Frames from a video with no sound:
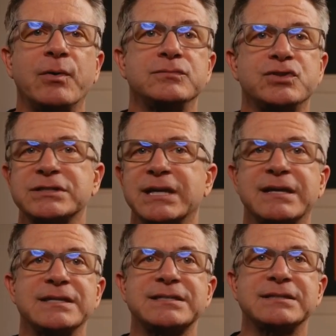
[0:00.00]
just
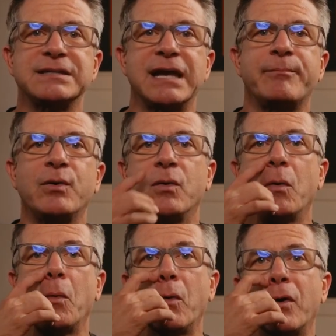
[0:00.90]
like this example,
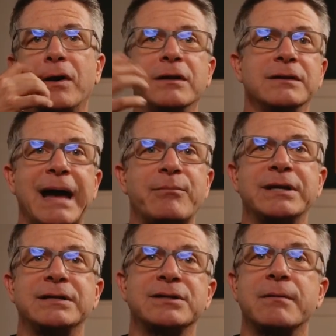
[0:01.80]
or
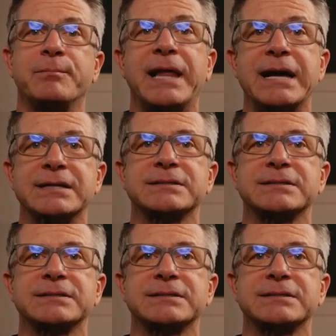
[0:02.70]
elaborate and complex.